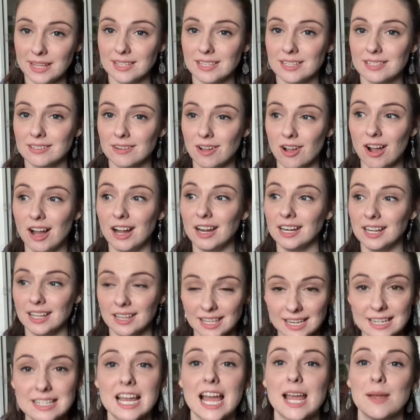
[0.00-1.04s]
based on
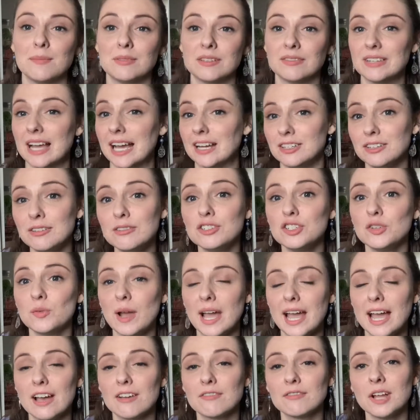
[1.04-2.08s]
the types of tattoos
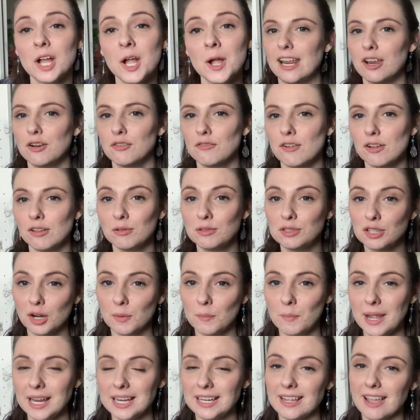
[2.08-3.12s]
you have. And it follows
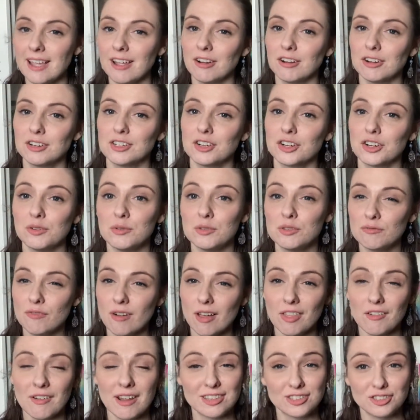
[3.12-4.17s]
our main character, whose
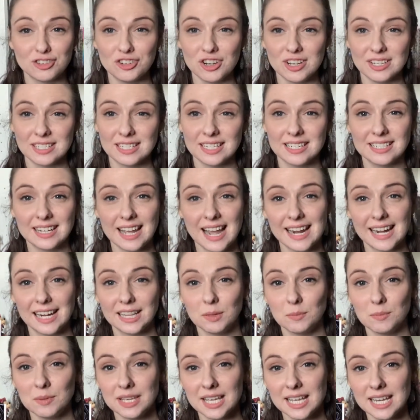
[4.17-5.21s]
father has just
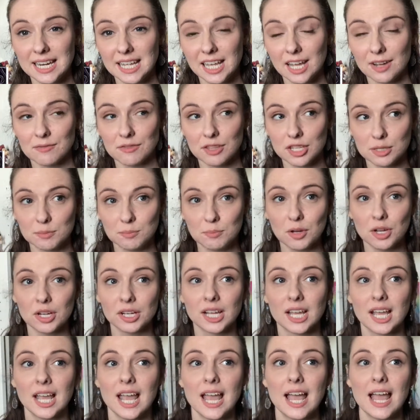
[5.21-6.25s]
died at the beginning of this
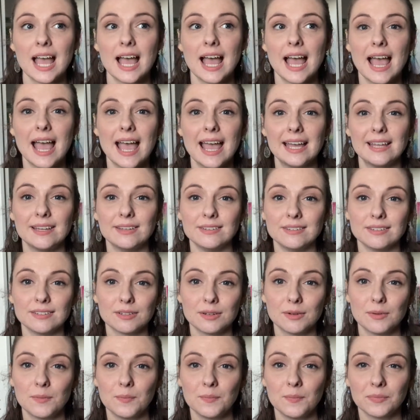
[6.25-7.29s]
book,
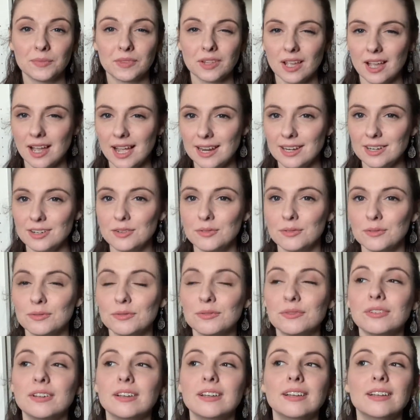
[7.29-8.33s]
and kind
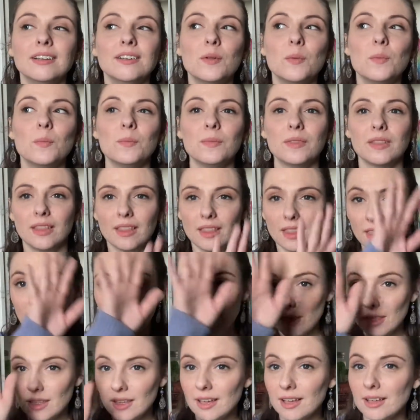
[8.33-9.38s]
of
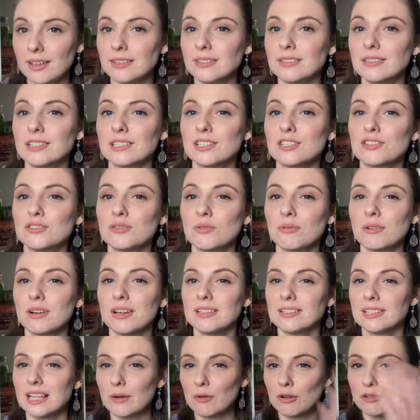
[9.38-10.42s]
the
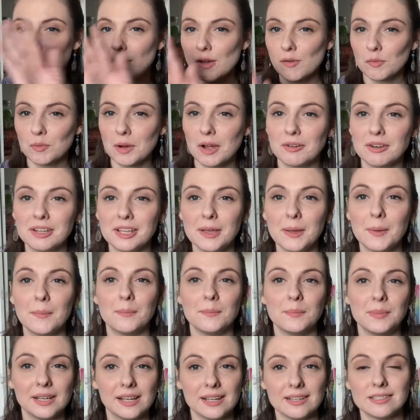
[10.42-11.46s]
stories that revolve around
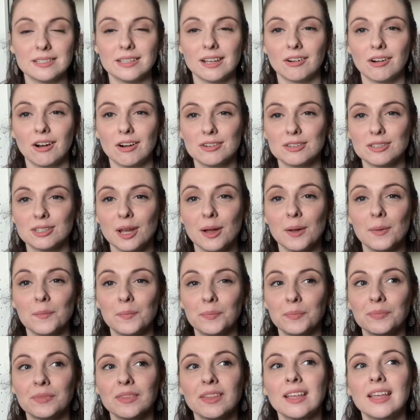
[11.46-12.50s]
him, because there are
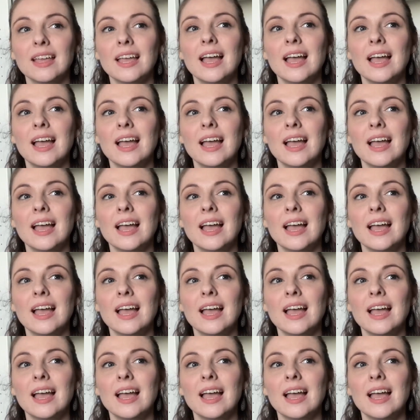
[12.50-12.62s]
some